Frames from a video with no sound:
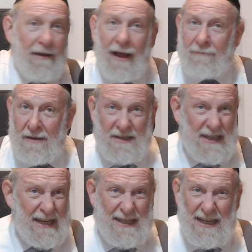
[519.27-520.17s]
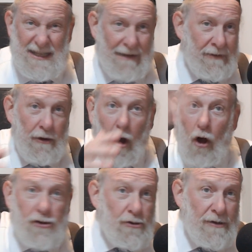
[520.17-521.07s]
60, 70,
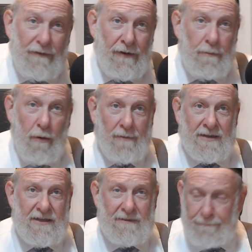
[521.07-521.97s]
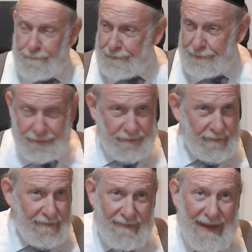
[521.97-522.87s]
100 different apartments.
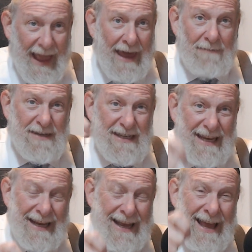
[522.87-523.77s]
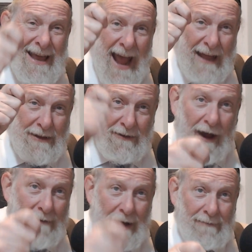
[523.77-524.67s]
And I'm seeing, at the
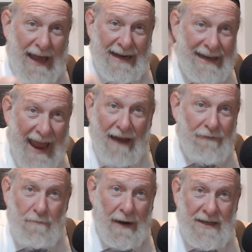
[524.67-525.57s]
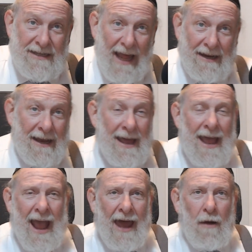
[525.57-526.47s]
time I'm lighting, everybody's lighting,
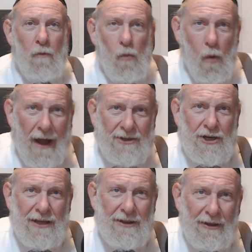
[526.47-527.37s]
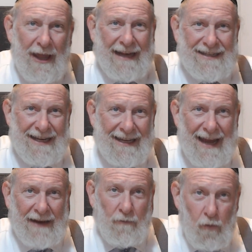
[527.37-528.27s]
and I'm watching the lights
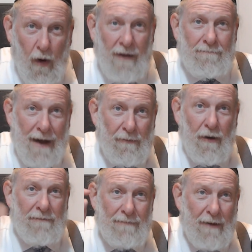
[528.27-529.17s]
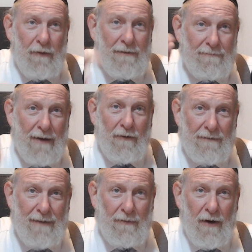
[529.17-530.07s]
ignite one by one by one by one
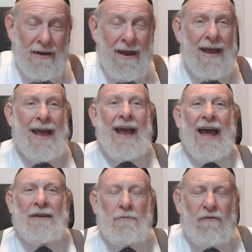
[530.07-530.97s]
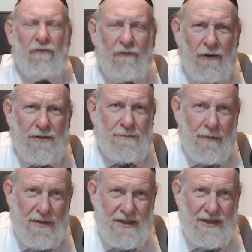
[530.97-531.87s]
by one. And it fills me
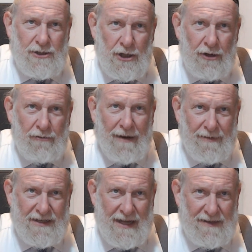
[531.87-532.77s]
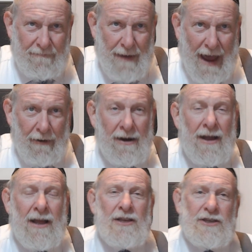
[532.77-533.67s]
with such an incredible sense of power,
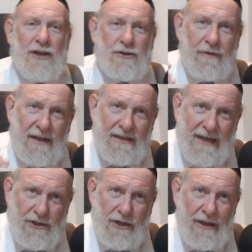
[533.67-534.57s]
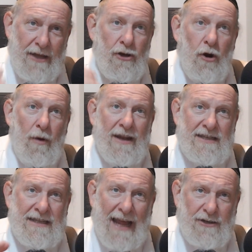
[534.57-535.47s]
such a realization that, you know what, it's
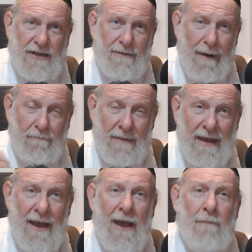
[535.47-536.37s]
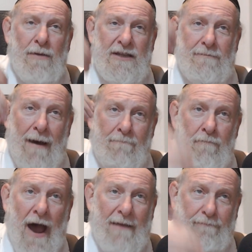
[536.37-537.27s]
not just about me, but it's about
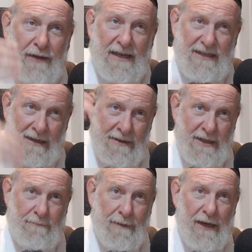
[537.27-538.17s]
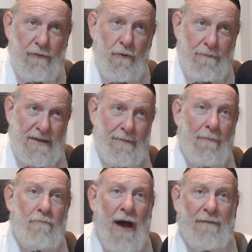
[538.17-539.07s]
my place in this big group. It's about
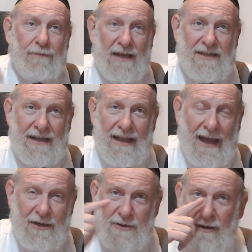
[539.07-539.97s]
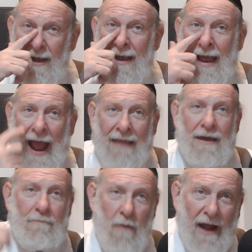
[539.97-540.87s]
my place in Klal Yisrael, and
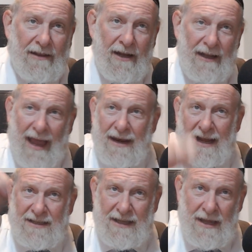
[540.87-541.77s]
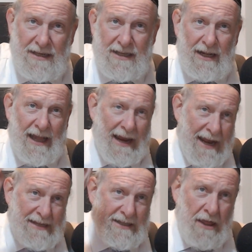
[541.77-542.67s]
that my little light adds to his little light,
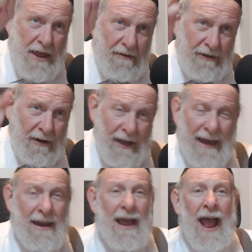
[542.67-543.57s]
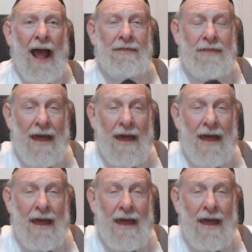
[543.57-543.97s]
adds to their little light, and that